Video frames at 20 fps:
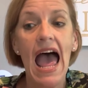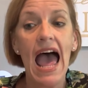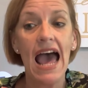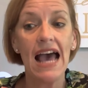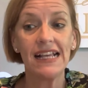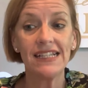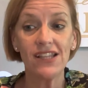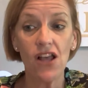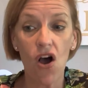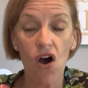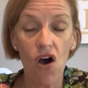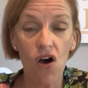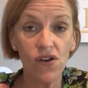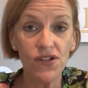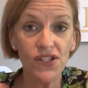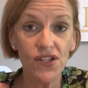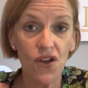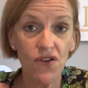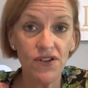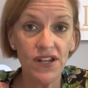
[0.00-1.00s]
has
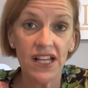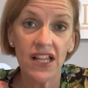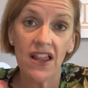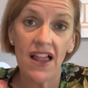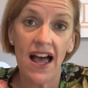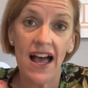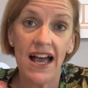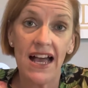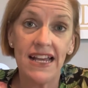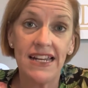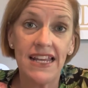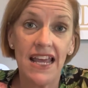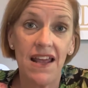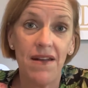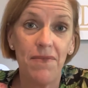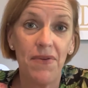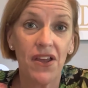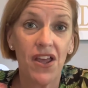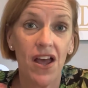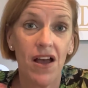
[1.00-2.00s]
also declined
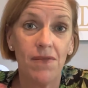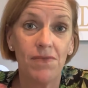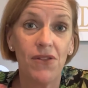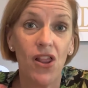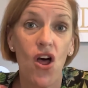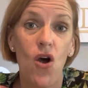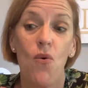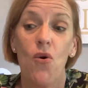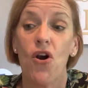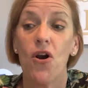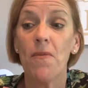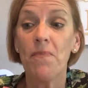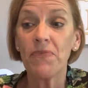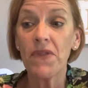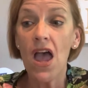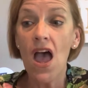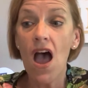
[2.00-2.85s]
and become lower,